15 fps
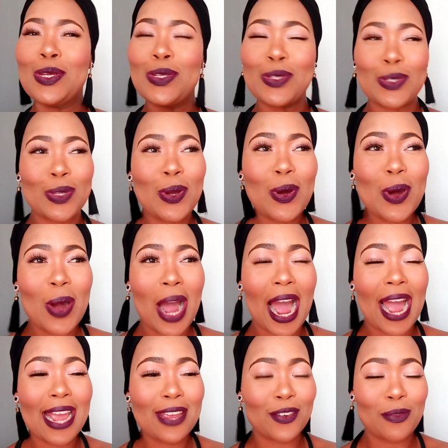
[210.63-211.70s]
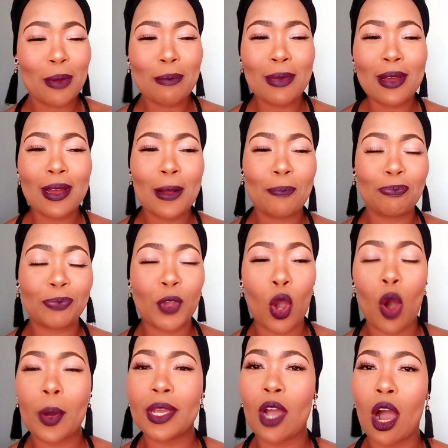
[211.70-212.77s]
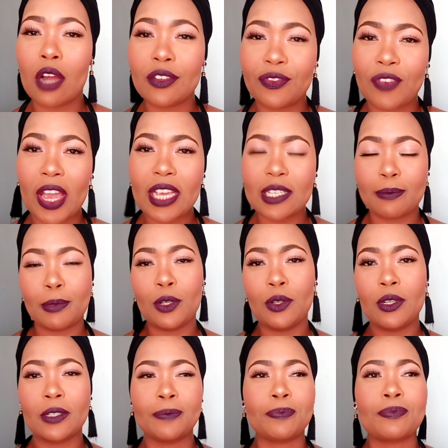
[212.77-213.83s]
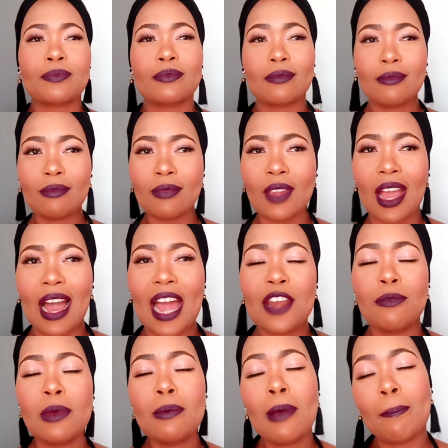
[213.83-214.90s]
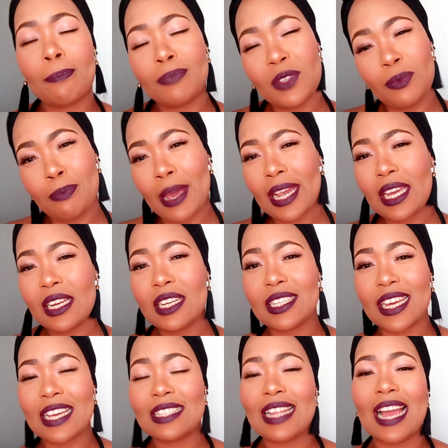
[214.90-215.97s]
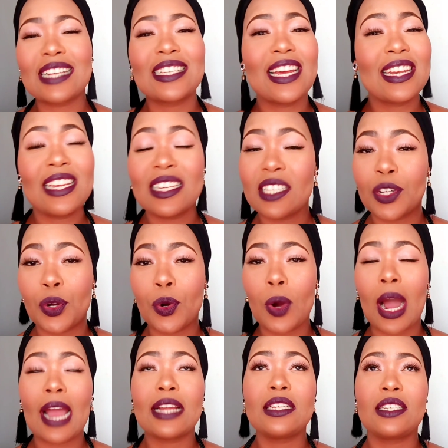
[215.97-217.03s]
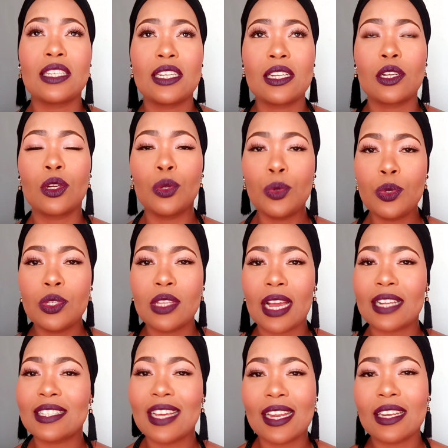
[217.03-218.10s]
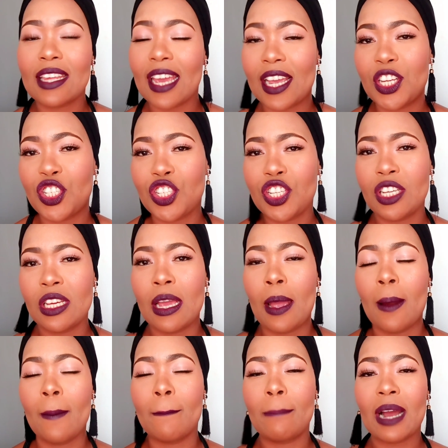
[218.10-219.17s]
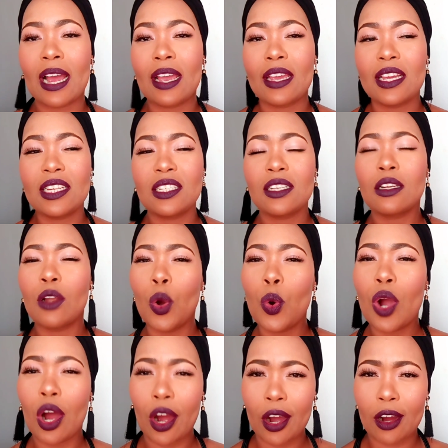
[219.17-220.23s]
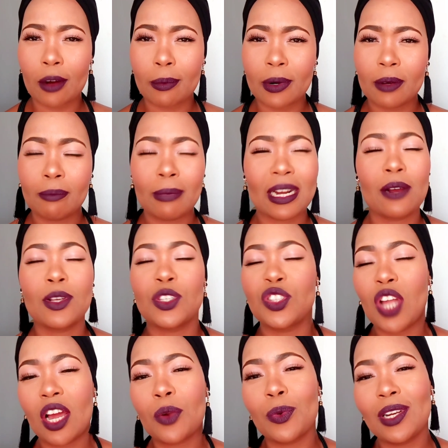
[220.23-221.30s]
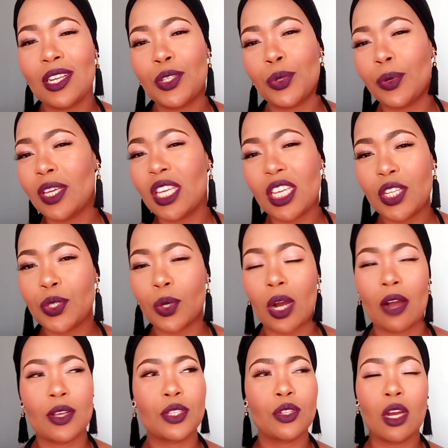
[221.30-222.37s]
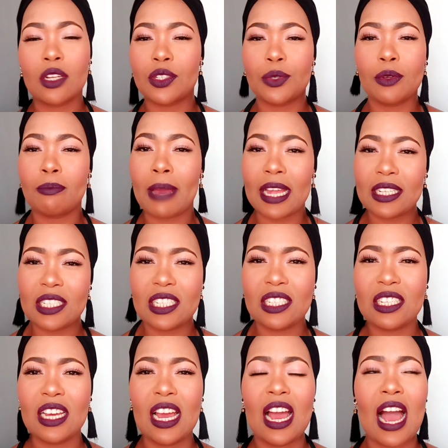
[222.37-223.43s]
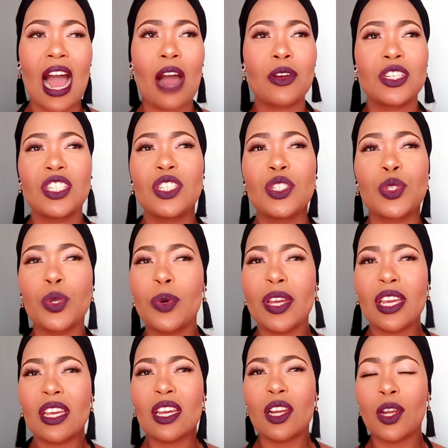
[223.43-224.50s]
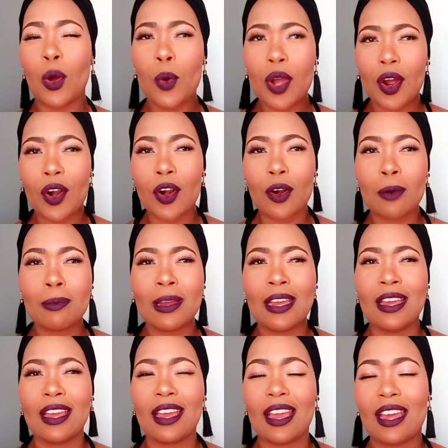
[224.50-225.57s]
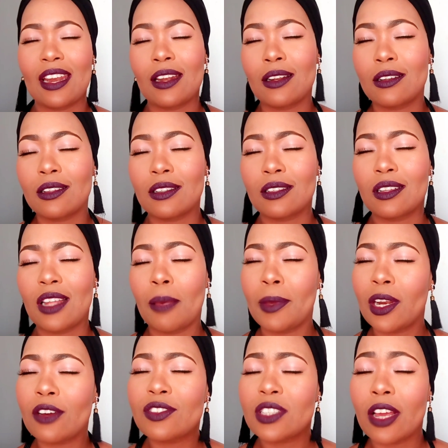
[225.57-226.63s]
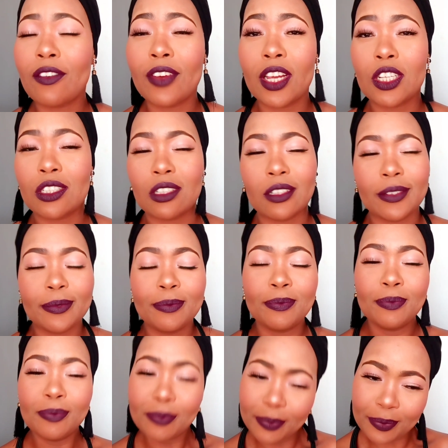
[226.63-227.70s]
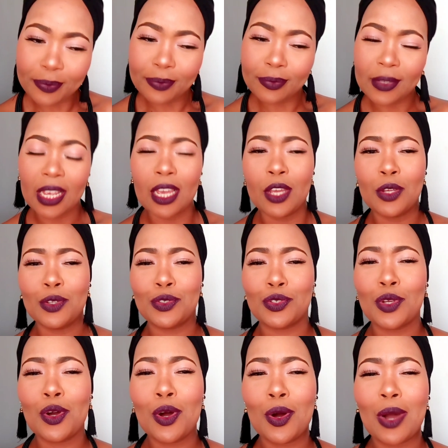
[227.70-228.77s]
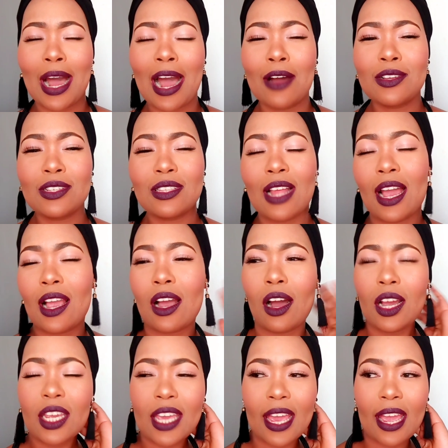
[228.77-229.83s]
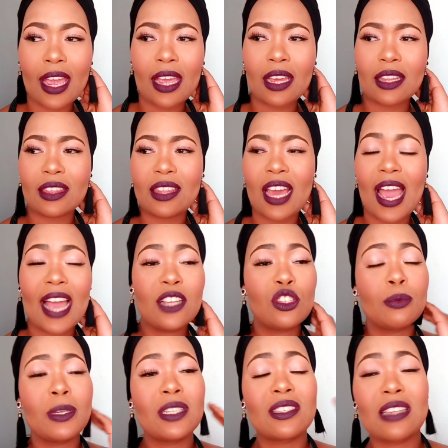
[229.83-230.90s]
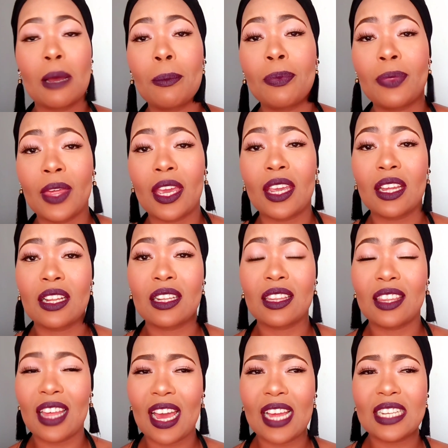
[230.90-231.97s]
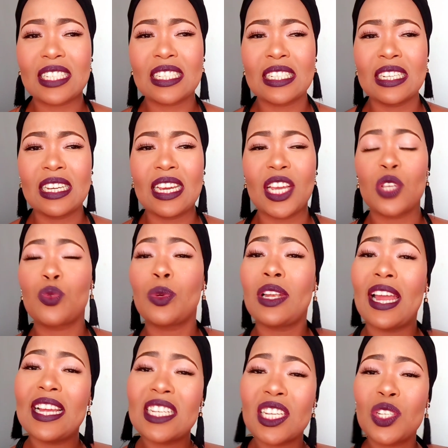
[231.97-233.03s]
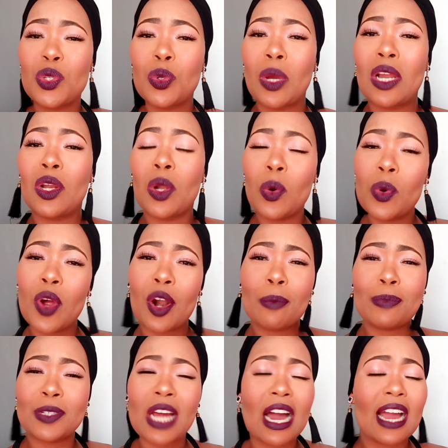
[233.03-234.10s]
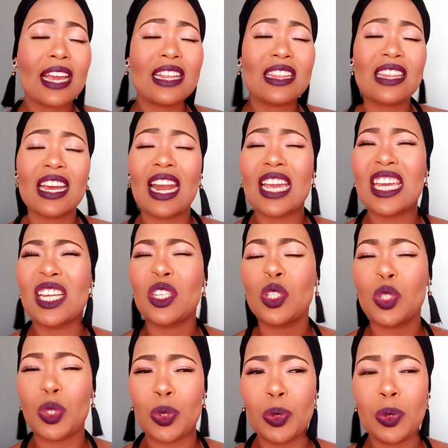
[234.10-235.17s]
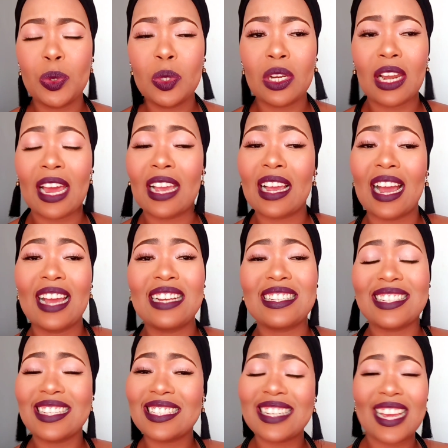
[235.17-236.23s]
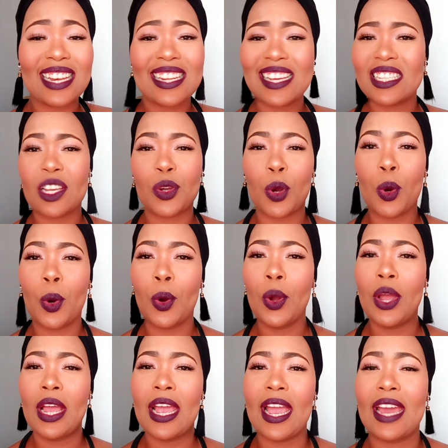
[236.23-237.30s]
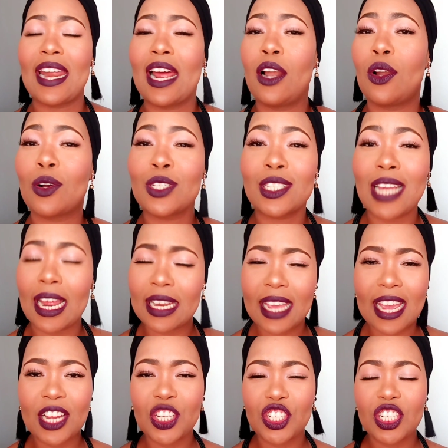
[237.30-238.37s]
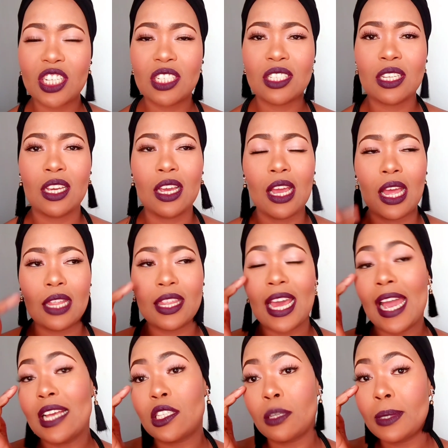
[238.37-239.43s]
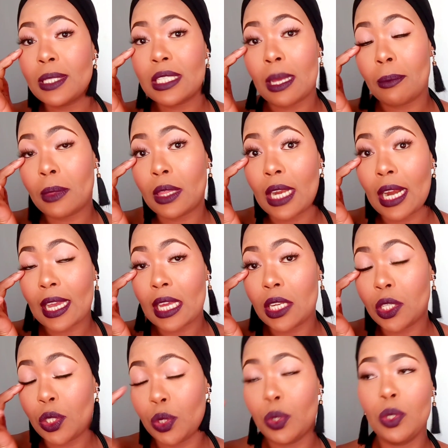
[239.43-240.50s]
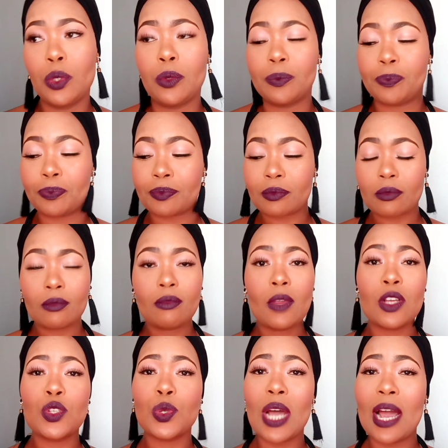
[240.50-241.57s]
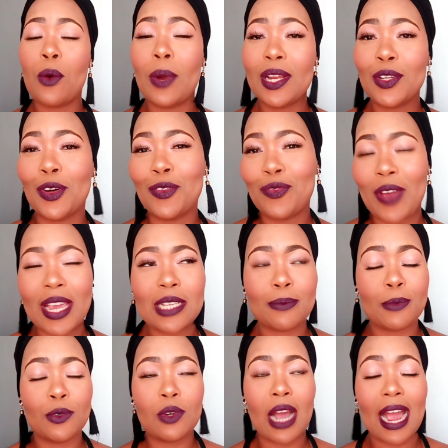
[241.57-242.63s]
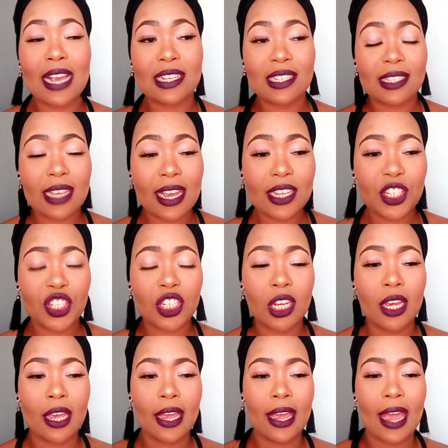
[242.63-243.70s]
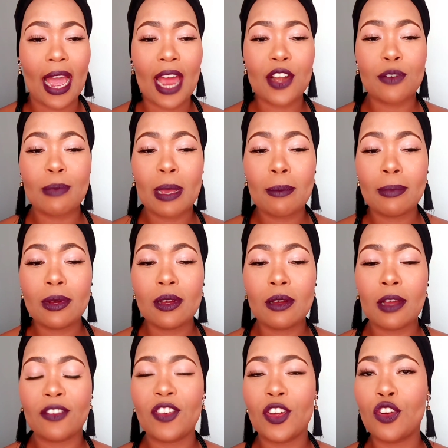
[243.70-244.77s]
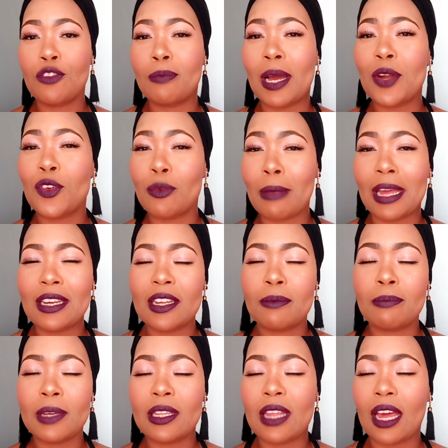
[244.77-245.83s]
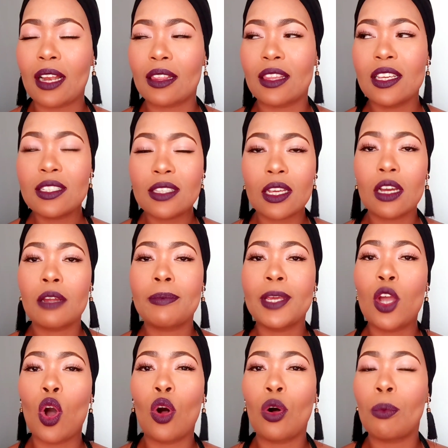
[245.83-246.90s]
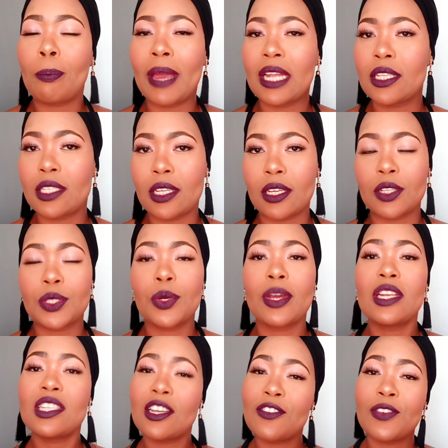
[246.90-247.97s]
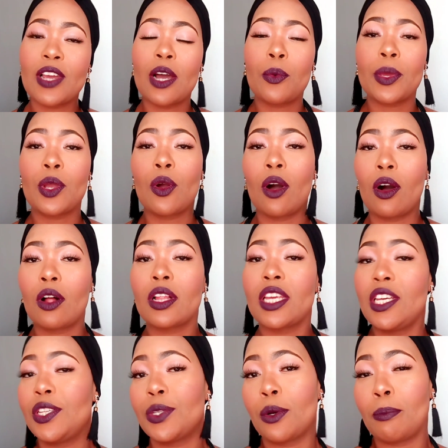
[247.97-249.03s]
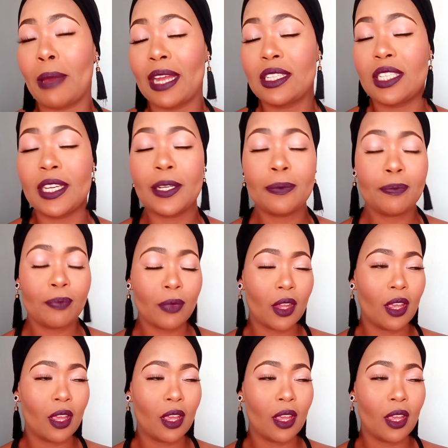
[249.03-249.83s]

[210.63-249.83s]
So I remember going on Facebook. I remember back in the days, like ten years ago, I did lose like ten kilograms by eating low carb. But I was not really doing keto. I was not doing banting. I was just doing low carb and a bit of starvation. So I was like, okay, there has to be something that is related to a low carb diet that I can do like I did ten years ago and I lost ten kilograms. There has to be something can do. So I went on Facebook, I searched. I remember a friend of mine reminded me that this thing could be called banting. So in South Africa, we call keto banting.